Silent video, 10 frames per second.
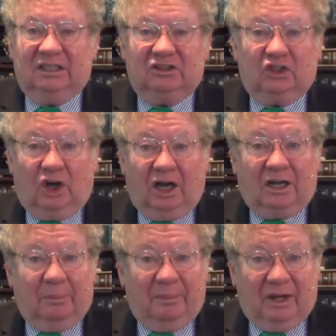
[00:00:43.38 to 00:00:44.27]

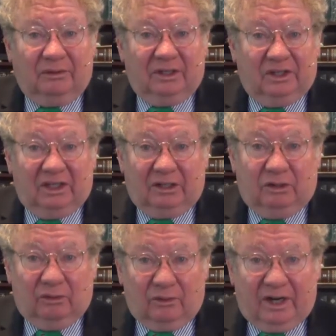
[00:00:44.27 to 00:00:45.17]
talk about the
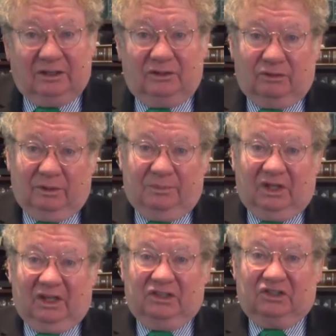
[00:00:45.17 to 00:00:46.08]
great
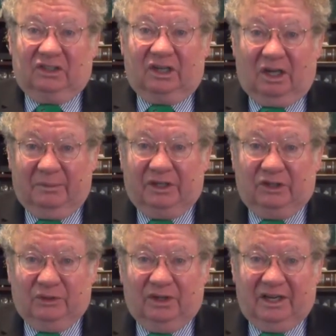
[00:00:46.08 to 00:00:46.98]
tribulation coming
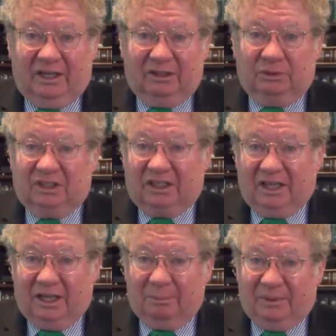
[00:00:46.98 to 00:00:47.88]
to an end with the
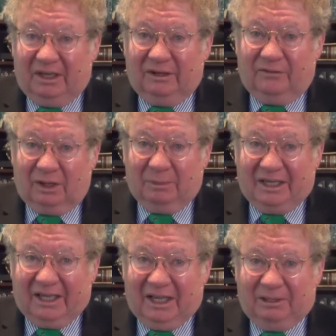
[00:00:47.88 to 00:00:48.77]
campaign of
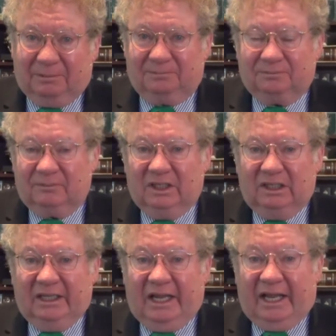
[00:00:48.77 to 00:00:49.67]
Armageddon.
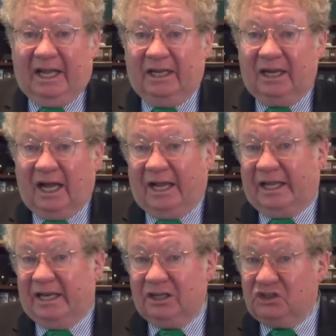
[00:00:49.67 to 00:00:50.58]
And I
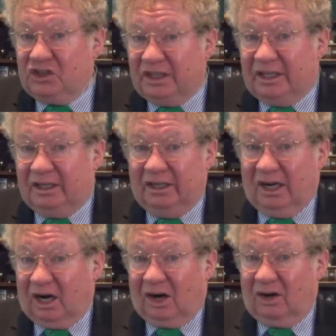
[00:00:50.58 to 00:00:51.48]
initiated
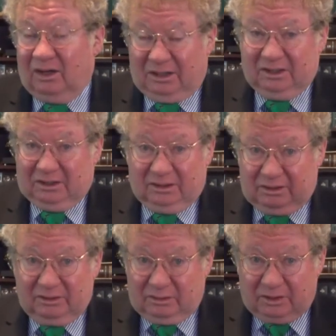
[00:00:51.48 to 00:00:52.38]
our
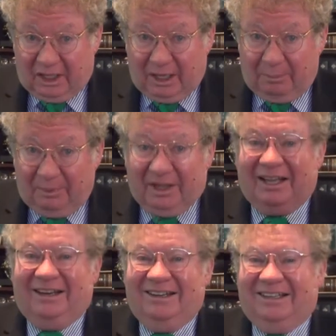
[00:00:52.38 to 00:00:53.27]

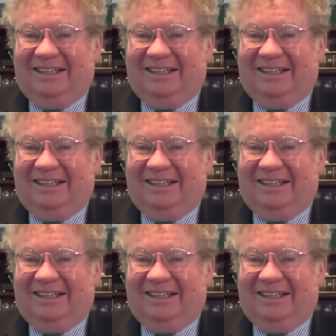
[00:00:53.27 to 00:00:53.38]
campaign